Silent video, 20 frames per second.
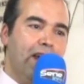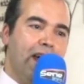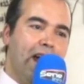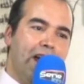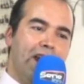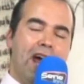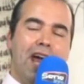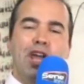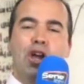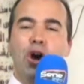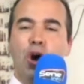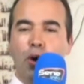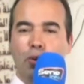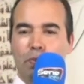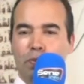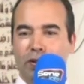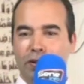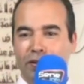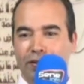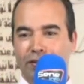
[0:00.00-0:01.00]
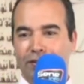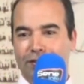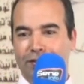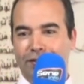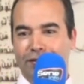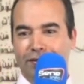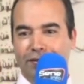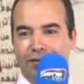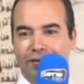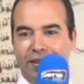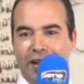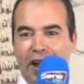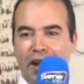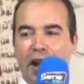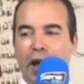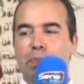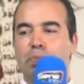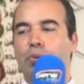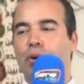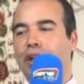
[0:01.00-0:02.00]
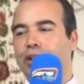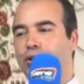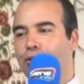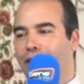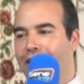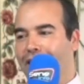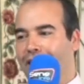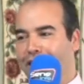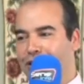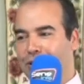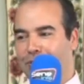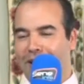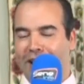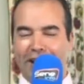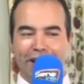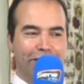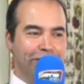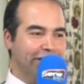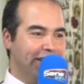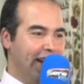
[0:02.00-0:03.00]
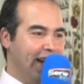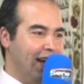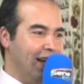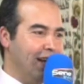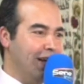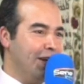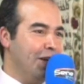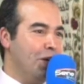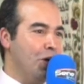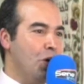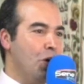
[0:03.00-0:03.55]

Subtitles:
And I hope, and I pray to Allah subhanahu wa ta'ala,